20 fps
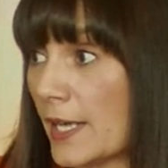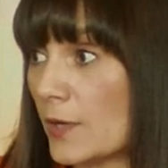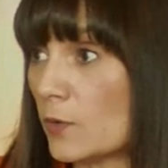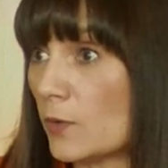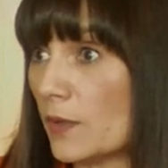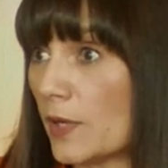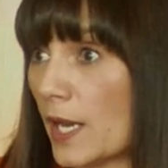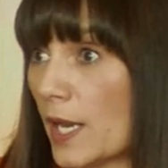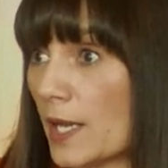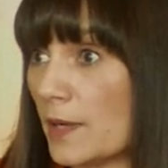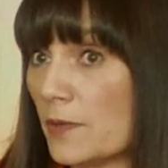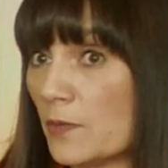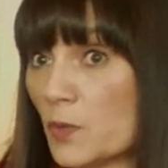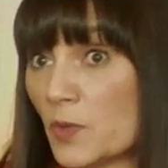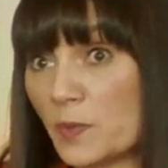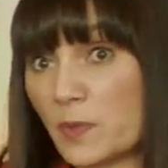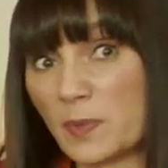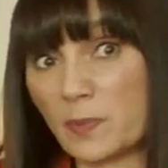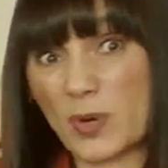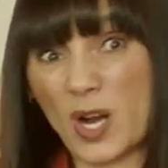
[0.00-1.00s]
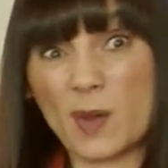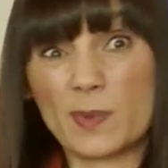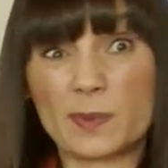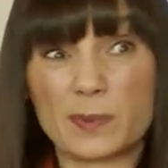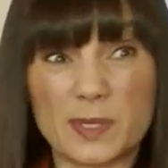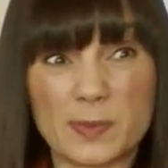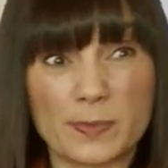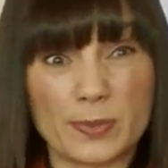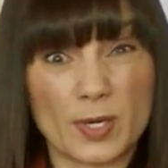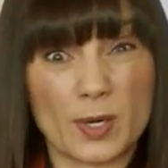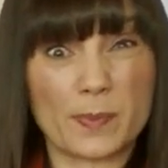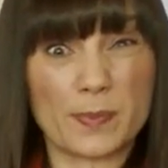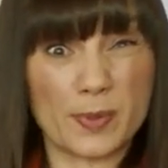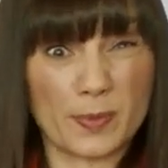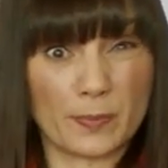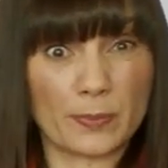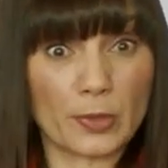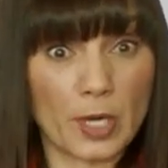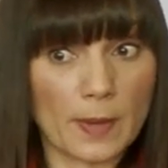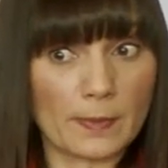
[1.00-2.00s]
and and would be probably pro
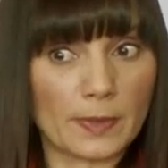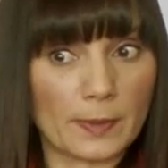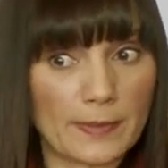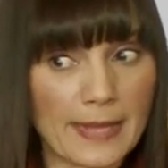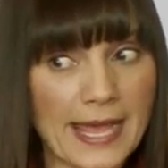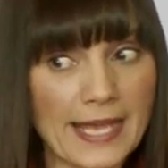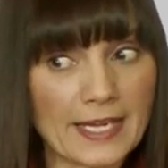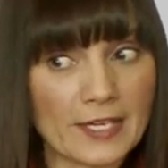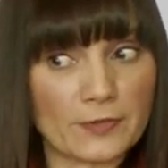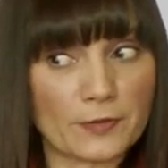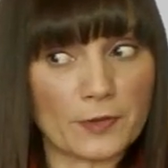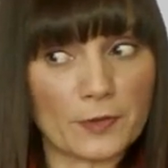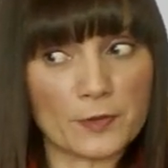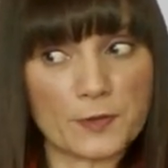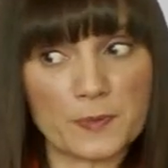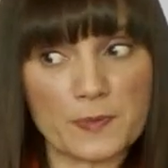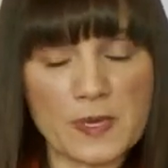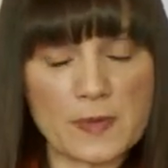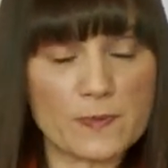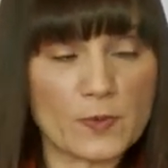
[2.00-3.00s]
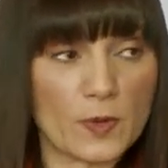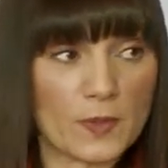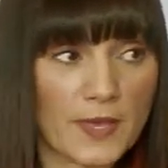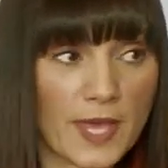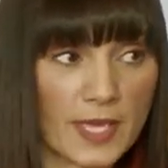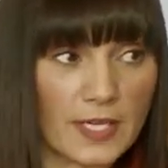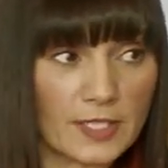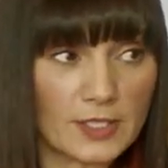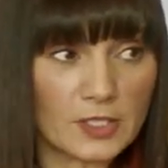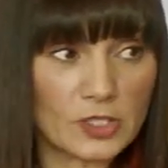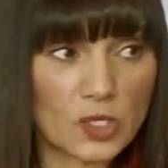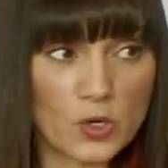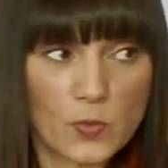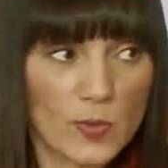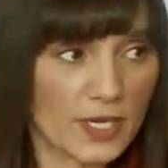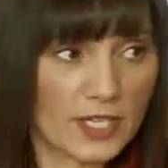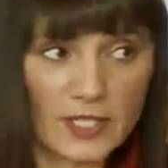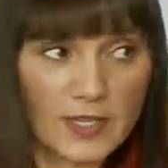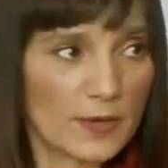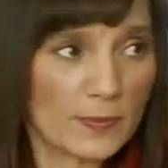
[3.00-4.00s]
problematic for those people that don't
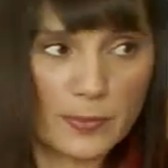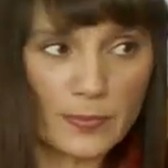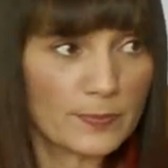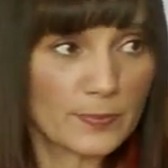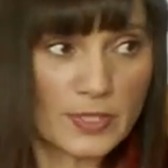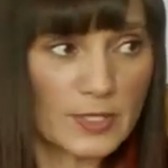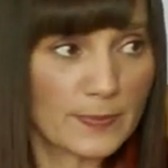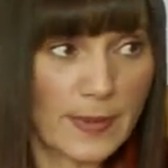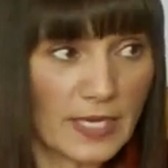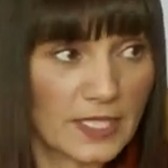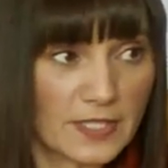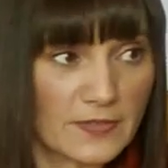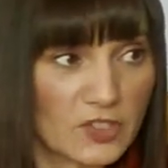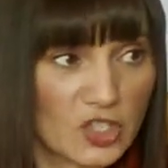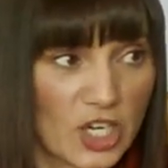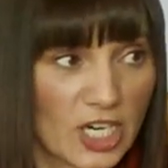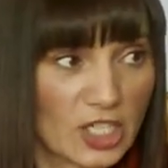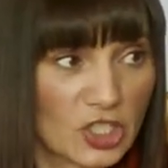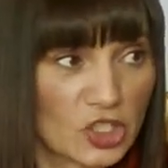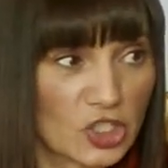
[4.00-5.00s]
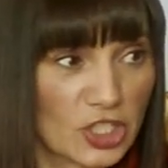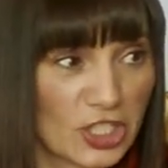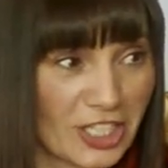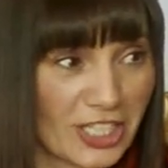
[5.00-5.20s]
want their perspective changed?